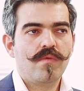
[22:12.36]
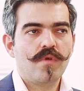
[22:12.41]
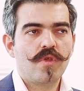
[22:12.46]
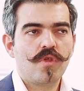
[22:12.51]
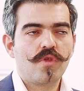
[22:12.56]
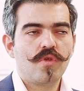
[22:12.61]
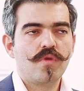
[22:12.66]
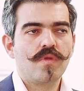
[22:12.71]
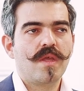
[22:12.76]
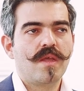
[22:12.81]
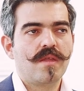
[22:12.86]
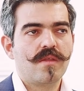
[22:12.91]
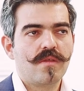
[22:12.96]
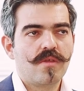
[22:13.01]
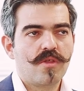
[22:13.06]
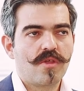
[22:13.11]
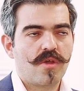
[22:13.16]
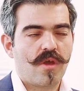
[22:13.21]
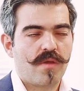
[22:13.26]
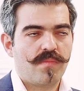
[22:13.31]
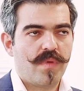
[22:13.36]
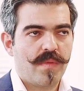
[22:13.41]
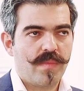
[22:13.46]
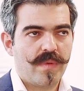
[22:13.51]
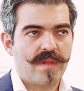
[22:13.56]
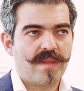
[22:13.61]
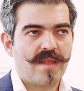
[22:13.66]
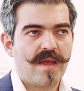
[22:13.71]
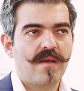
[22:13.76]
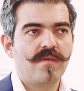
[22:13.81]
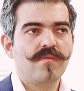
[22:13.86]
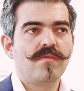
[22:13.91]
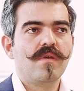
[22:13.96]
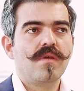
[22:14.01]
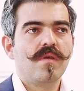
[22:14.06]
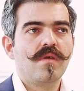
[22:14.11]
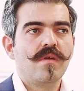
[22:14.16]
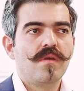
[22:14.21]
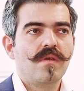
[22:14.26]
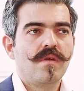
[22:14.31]
shouldn't shut people down,
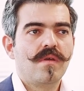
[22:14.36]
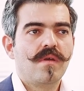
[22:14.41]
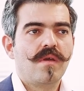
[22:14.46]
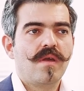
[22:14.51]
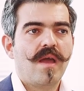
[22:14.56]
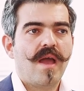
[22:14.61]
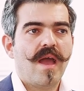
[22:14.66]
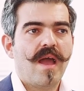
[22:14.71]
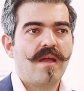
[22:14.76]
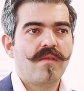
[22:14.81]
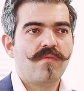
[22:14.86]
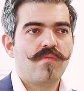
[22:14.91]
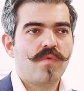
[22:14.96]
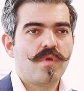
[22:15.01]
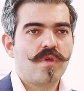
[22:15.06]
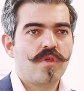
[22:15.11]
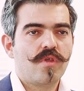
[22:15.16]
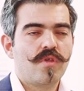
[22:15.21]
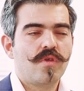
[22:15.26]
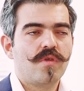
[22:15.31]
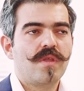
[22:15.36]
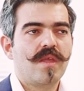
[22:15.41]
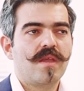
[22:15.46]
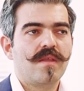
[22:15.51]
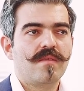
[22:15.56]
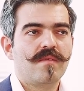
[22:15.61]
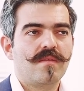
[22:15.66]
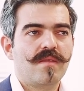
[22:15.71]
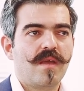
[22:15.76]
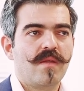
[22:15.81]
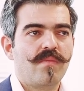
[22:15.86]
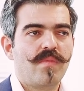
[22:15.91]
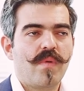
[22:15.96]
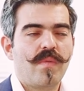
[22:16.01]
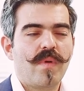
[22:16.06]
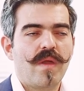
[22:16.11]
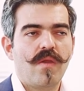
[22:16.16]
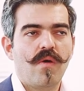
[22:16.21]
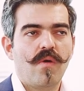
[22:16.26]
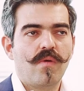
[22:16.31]
and we shouldn't tell
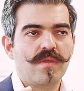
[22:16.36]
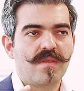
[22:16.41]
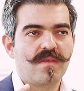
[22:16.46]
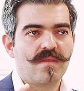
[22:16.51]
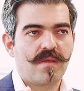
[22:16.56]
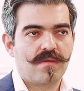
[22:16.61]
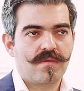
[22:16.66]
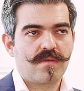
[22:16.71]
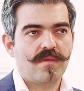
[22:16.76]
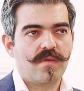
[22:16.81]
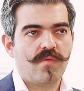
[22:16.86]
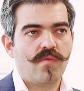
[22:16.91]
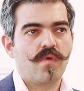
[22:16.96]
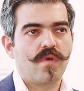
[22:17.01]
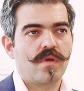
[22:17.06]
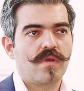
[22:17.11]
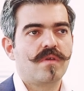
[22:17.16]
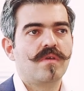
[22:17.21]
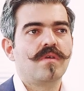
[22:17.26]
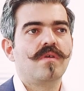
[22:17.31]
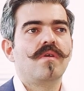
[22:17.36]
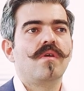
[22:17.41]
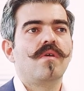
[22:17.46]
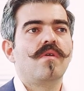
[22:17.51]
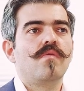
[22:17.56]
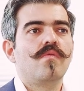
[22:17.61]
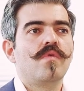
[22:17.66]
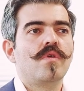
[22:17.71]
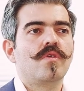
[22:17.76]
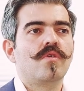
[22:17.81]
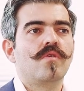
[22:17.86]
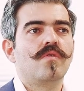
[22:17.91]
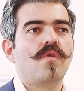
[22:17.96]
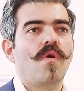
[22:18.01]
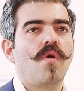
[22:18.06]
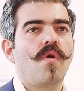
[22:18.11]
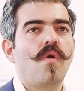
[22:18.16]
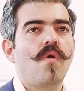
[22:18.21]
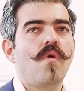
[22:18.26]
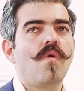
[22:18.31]
people, oh, it's not going to work. We should
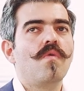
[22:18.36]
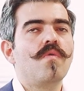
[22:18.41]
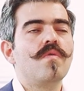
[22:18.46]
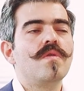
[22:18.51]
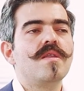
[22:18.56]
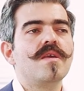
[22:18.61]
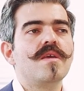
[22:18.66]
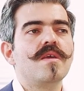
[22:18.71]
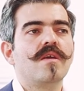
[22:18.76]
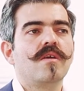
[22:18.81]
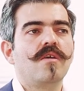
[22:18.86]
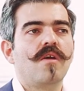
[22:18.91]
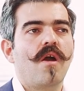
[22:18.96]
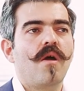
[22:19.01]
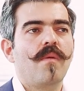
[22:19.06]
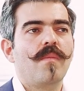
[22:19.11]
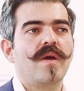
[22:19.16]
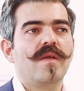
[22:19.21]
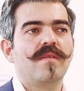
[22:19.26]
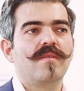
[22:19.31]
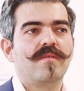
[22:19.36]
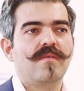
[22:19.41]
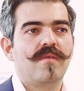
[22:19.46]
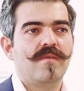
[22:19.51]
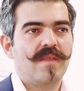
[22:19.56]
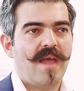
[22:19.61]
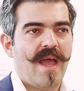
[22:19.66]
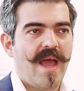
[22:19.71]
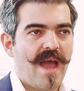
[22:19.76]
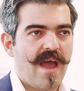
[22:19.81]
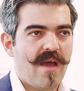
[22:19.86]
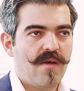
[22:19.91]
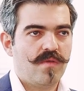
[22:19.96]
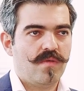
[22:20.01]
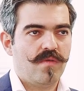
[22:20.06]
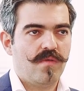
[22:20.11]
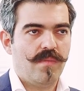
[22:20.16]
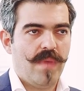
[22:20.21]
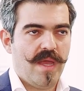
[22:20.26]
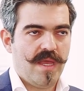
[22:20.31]
only comment on how
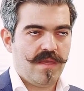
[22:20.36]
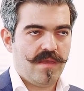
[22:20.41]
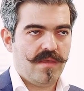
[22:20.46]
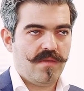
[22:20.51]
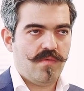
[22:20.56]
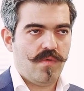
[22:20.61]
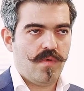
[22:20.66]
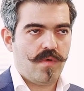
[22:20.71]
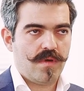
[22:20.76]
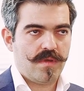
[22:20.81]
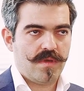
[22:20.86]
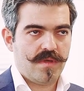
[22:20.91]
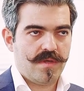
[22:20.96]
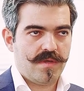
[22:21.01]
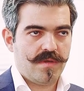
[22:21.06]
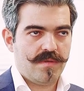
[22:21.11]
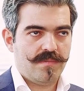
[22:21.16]
to make it work.